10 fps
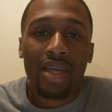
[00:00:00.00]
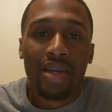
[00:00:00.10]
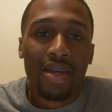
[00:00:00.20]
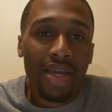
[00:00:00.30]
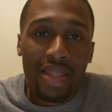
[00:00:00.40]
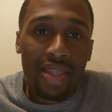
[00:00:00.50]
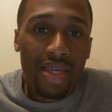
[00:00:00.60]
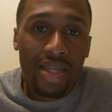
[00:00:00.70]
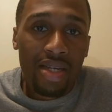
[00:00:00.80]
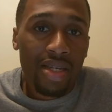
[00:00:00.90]

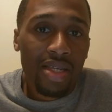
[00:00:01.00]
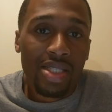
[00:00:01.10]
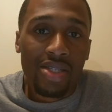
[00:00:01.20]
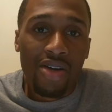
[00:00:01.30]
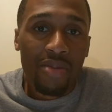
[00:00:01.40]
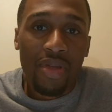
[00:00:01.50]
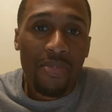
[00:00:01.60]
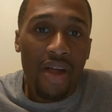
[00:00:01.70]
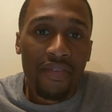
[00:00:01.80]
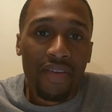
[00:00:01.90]
Nothing is going to be
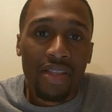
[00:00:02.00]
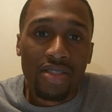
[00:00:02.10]
perfect.